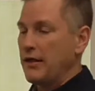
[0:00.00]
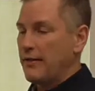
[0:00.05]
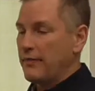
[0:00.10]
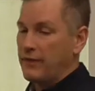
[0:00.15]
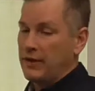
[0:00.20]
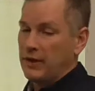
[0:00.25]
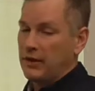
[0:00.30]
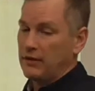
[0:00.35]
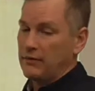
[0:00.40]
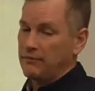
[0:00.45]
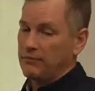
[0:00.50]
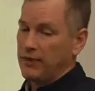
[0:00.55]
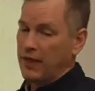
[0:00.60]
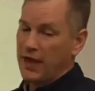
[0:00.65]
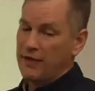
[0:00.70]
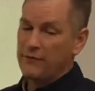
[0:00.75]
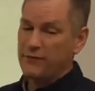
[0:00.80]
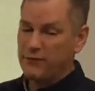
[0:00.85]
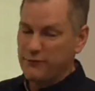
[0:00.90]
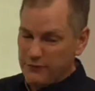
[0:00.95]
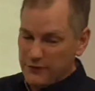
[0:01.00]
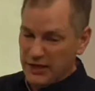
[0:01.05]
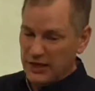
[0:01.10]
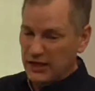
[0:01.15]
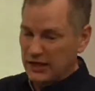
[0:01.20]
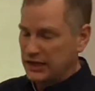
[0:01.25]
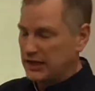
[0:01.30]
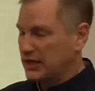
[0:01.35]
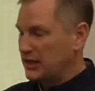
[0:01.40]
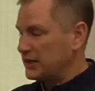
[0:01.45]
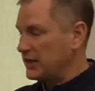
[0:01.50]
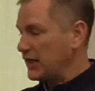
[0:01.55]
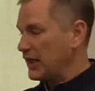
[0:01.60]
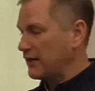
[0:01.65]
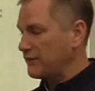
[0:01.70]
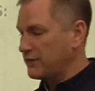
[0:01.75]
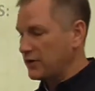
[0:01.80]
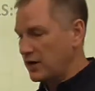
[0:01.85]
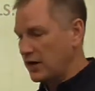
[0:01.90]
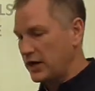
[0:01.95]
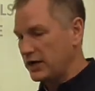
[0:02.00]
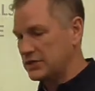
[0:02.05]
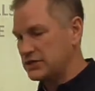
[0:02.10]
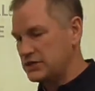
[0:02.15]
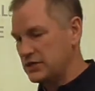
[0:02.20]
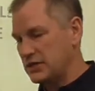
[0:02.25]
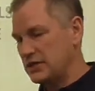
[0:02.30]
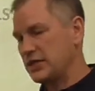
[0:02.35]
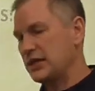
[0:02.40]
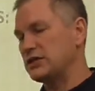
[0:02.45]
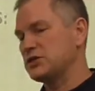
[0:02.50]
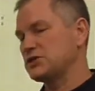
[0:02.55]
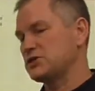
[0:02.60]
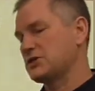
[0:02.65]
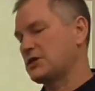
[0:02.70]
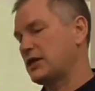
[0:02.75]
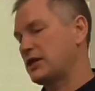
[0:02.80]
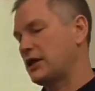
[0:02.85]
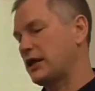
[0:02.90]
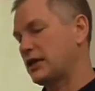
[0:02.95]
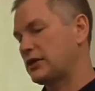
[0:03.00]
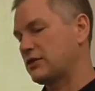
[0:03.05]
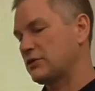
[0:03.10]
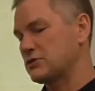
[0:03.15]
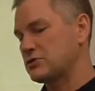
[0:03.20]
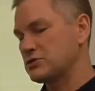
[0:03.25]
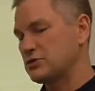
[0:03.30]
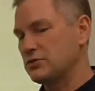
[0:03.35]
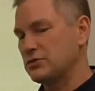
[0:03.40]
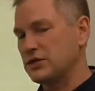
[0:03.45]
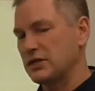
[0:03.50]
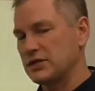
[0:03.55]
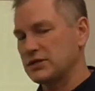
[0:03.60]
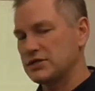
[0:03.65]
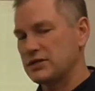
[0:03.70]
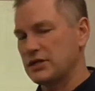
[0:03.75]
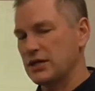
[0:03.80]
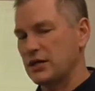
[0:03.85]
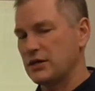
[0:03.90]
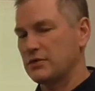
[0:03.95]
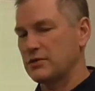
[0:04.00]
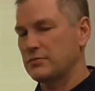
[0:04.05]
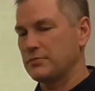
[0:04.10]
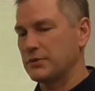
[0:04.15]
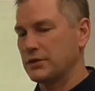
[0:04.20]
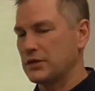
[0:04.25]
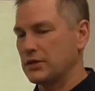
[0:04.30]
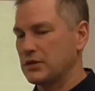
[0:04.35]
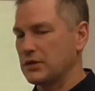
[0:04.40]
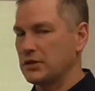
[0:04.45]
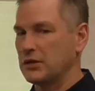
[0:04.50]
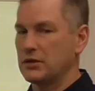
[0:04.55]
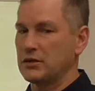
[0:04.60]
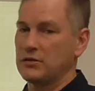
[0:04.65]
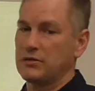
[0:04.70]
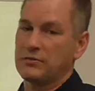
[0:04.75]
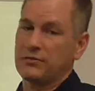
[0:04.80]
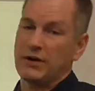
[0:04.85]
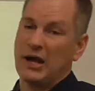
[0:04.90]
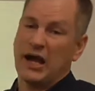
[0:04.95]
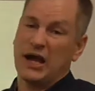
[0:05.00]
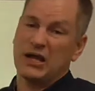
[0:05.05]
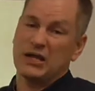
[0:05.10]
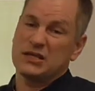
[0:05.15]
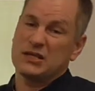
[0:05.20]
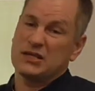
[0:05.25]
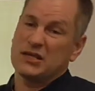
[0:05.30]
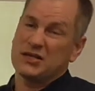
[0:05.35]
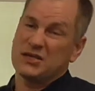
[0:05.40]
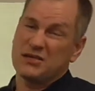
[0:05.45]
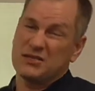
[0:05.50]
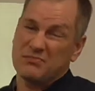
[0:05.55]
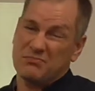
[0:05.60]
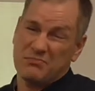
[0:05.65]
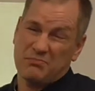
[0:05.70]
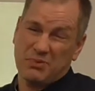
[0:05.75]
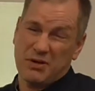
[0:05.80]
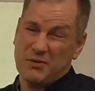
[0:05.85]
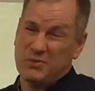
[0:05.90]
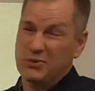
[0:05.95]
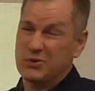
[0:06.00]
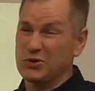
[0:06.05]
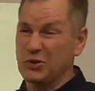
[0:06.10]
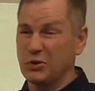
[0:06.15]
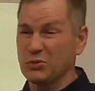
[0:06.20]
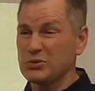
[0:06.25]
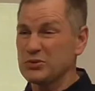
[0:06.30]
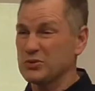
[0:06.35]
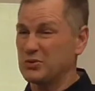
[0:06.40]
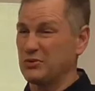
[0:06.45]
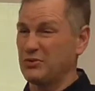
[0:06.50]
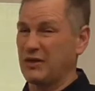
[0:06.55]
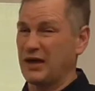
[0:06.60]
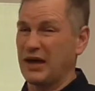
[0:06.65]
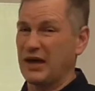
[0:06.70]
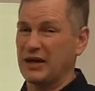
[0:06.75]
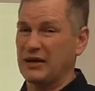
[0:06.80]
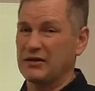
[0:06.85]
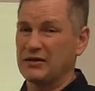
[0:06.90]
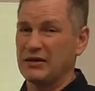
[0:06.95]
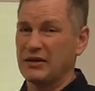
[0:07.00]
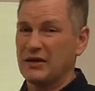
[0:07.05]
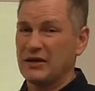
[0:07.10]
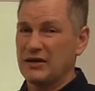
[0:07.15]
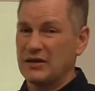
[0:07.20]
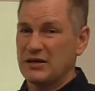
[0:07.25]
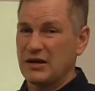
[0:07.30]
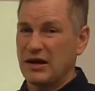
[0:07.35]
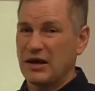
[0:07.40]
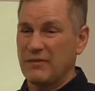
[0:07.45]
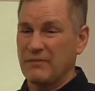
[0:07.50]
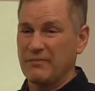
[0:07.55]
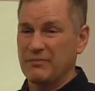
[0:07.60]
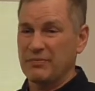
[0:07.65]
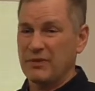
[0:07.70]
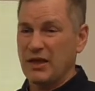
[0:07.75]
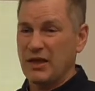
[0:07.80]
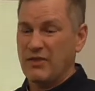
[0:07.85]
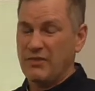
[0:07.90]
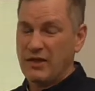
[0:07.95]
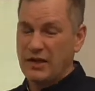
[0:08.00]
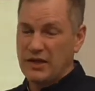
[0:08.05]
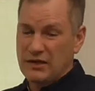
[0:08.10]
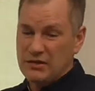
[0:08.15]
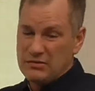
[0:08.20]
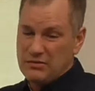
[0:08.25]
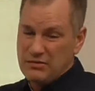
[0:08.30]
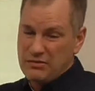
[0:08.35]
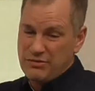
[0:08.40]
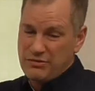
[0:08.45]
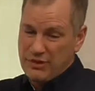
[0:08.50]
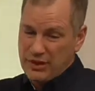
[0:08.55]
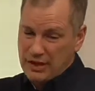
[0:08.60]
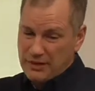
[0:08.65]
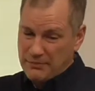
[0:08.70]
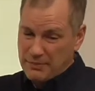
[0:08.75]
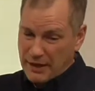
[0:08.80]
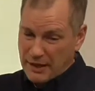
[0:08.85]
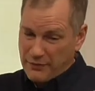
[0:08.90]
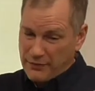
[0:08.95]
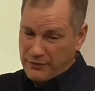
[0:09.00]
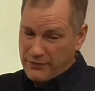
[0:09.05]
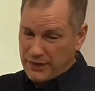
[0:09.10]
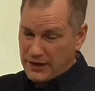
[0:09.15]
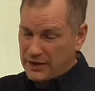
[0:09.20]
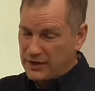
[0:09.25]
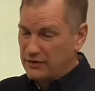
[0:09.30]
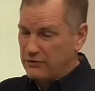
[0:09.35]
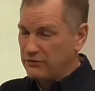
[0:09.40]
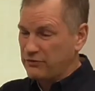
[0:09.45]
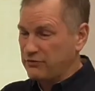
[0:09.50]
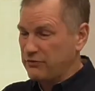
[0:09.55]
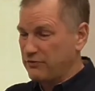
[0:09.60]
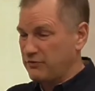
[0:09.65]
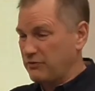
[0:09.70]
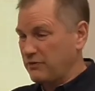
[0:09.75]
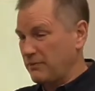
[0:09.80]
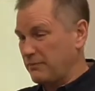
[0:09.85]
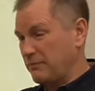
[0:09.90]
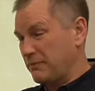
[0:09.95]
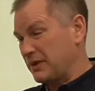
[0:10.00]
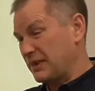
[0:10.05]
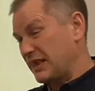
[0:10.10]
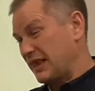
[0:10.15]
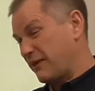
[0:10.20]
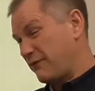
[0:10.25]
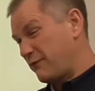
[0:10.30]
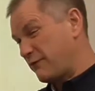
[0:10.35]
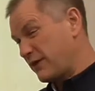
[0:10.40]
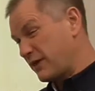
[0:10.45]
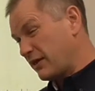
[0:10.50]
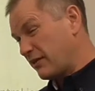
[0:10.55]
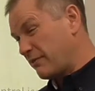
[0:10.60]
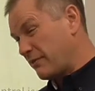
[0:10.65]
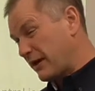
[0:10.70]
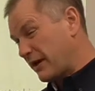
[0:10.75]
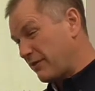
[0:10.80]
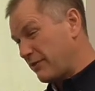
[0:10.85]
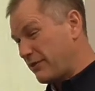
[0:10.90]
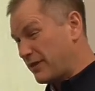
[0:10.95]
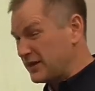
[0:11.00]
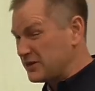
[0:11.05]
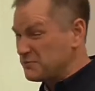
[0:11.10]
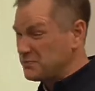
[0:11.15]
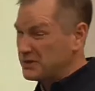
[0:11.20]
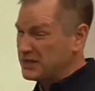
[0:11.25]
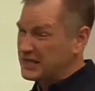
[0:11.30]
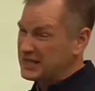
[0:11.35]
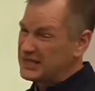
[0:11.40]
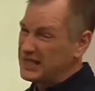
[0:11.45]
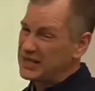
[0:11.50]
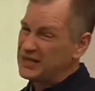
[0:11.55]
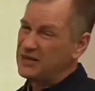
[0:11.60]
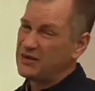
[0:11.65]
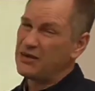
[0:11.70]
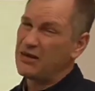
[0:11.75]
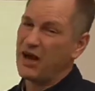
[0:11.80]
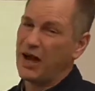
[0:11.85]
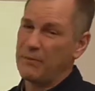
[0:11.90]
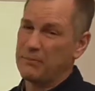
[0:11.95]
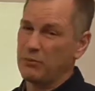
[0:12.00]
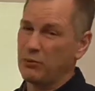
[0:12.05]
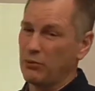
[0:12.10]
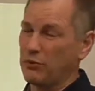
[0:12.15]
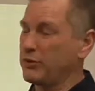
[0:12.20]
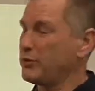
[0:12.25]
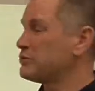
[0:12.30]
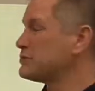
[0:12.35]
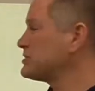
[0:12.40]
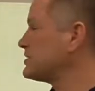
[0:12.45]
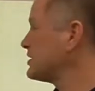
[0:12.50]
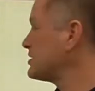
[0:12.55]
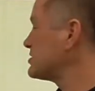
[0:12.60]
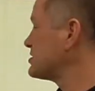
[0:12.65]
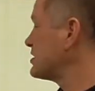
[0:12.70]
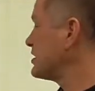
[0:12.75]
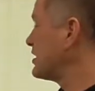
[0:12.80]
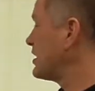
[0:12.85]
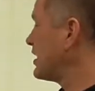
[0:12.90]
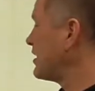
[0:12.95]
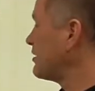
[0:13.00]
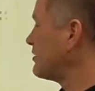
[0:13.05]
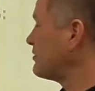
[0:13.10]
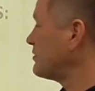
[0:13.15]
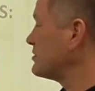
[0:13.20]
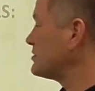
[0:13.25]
They have a feeling and they have content, and they just connect those two things together. But the reality is people don't do that. They think about things, but they feel about things, but they tend to not pull those things together.